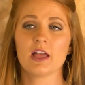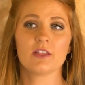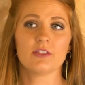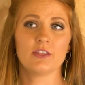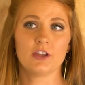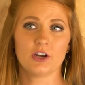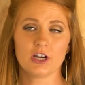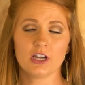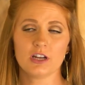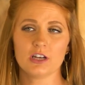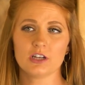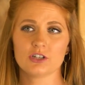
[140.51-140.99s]

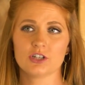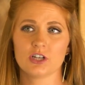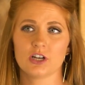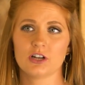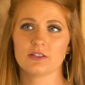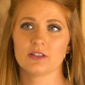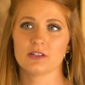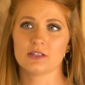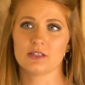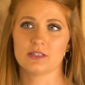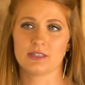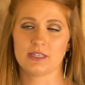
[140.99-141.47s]
they're going to
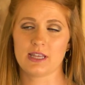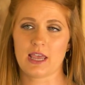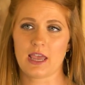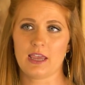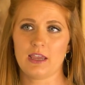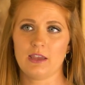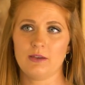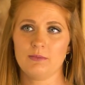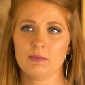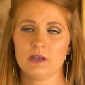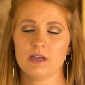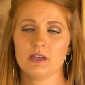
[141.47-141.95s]
share the
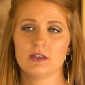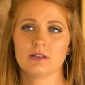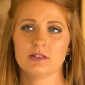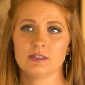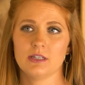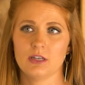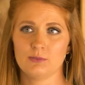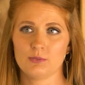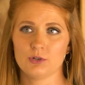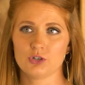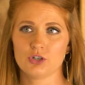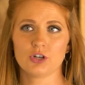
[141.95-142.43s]
same
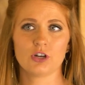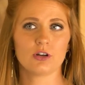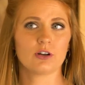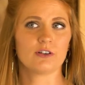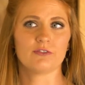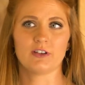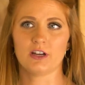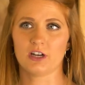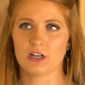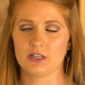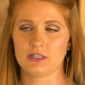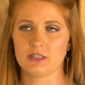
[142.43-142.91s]
temperature or
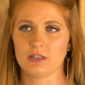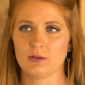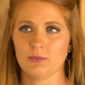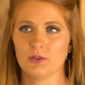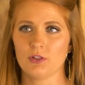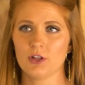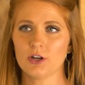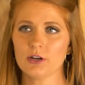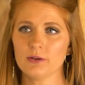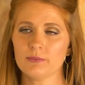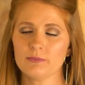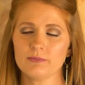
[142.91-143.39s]
very
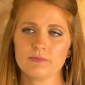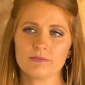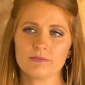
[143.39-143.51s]
similar?